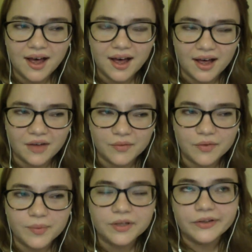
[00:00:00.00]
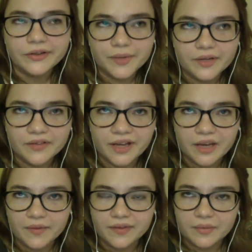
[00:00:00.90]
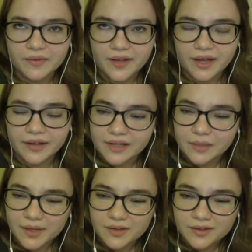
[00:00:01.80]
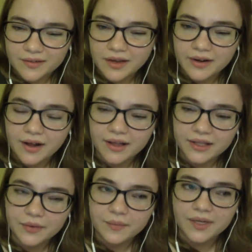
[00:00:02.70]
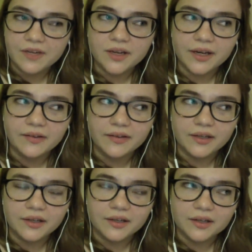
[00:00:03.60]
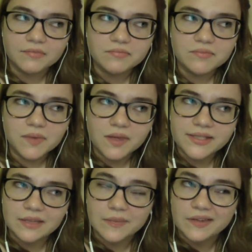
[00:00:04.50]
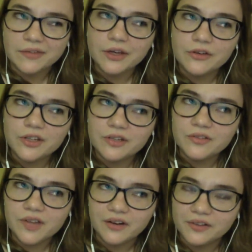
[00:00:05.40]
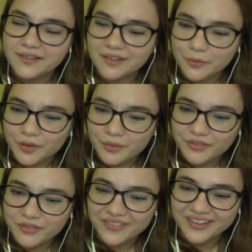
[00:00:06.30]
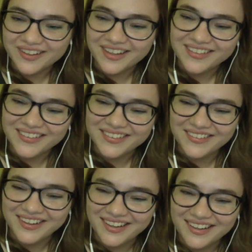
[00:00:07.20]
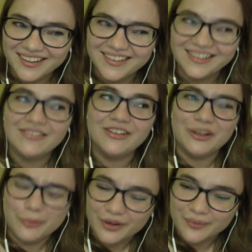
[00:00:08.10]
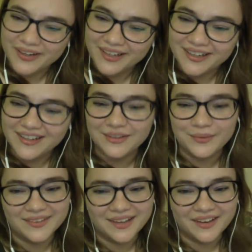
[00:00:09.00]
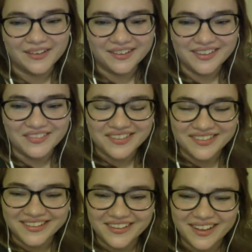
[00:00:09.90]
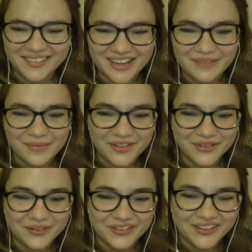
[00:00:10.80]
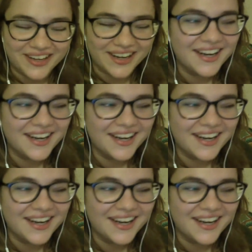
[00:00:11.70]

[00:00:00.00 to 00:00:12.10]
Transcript: And we spent a little bit of time at some of the LA beaches out at Hollywood Beach. I got to see the Pacific Ocean, which I'd only seen once before in my life. That was fun. Significantly warmer here because we saw it in San Francisco last time, much colder there.